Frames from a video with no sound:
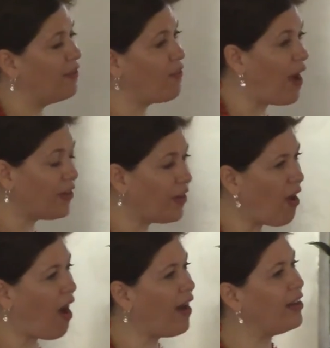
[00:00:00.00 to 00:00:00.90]
father
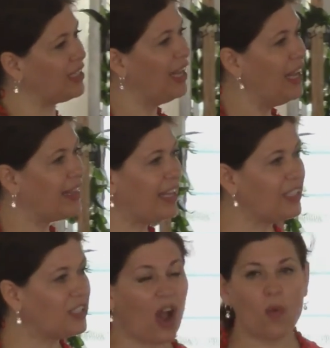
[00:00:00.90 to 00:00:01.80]
heart that
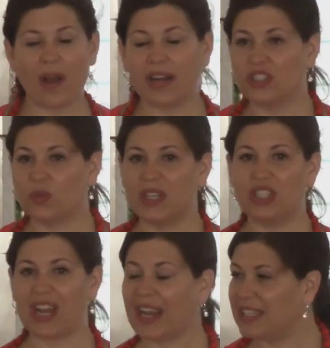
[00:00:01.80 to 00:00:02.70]
he's not wanting to
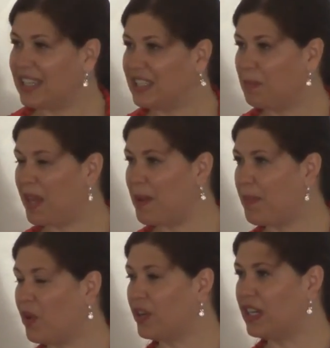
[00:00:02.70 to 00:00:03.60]
reject his
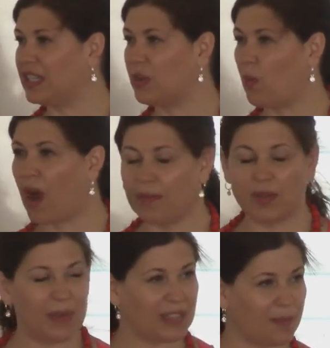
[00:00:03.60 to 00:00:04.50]
people or he doesn't want them
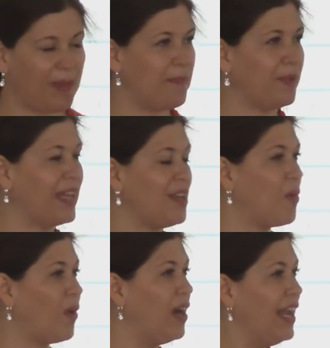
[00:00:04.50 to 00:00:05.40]
to be his people
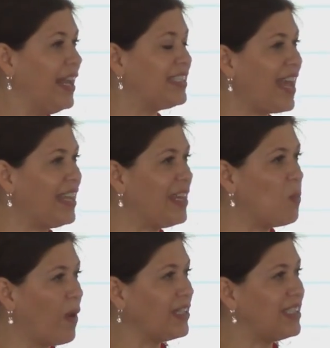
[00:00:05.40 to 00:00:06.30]
anymore. It's that he
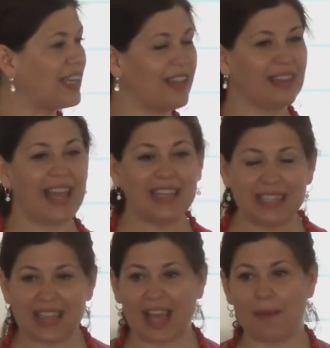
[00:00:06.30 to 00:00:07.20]
wants to
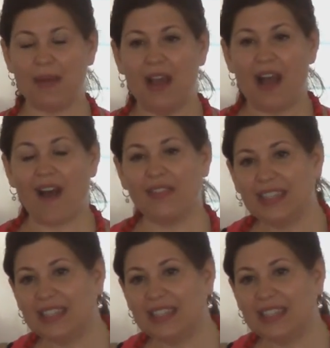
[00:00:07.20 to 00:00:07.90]
cleanse them of these